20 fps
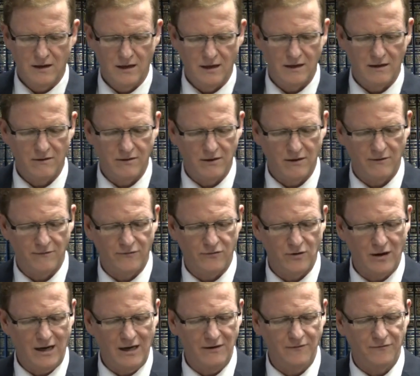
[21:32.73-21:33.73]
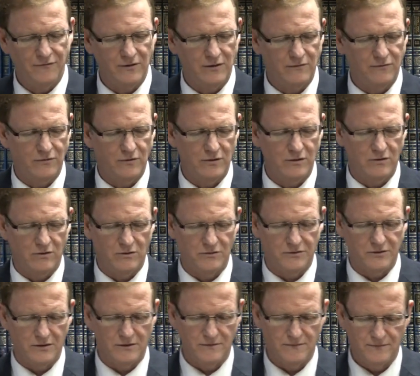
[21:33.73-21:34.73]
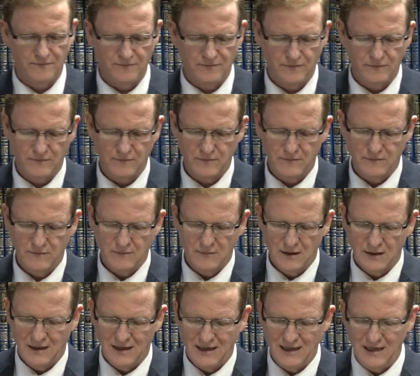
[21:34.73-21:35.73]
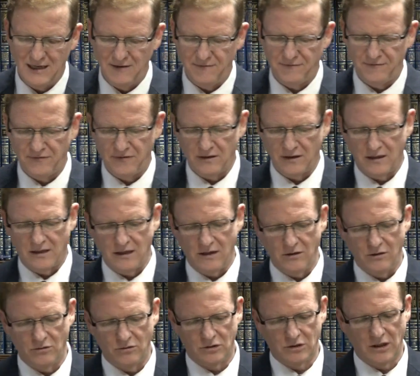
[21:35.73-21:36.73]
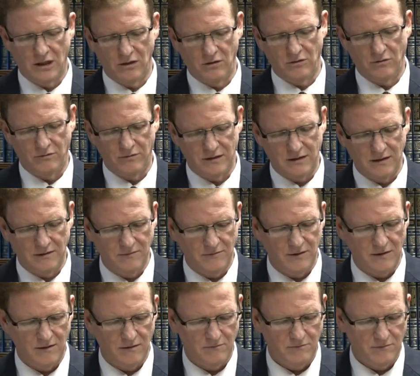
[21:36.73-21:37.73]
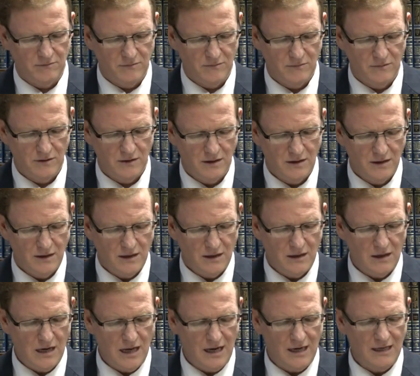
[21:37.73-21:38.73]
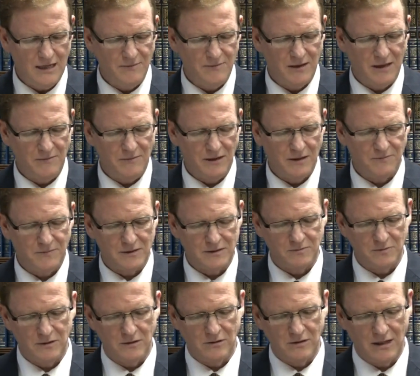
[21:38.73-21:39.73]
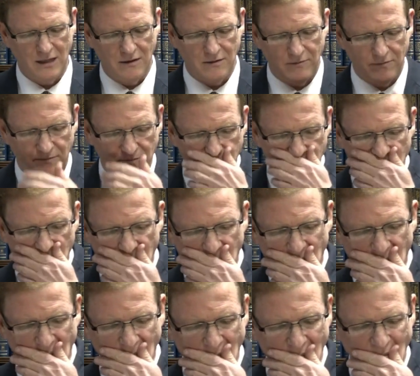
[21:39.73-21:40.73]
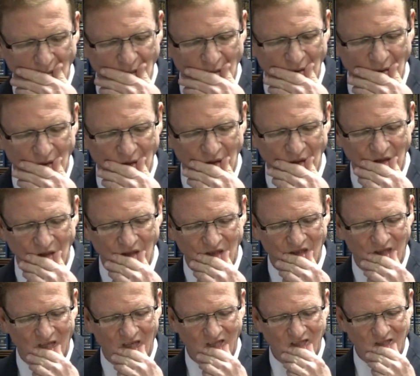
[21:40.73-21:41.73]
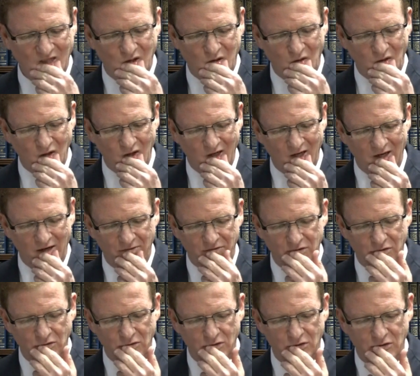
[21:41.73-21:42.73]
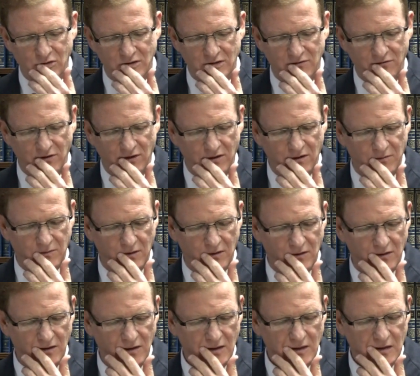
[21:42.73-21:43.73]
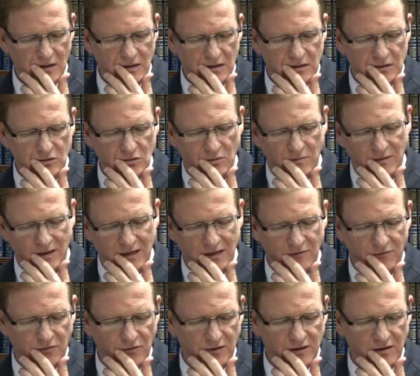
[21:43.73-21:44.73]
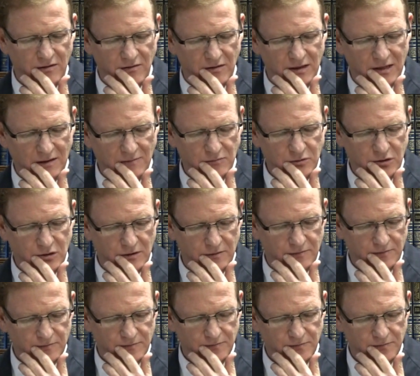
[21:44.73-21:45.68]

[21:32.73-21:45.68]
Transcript: and are therefore unfit for the altar. Lifer kinu, shall you redeem them? La'alim elemit pas pidyonan, it's not strong enough to transferable to money for their redemption.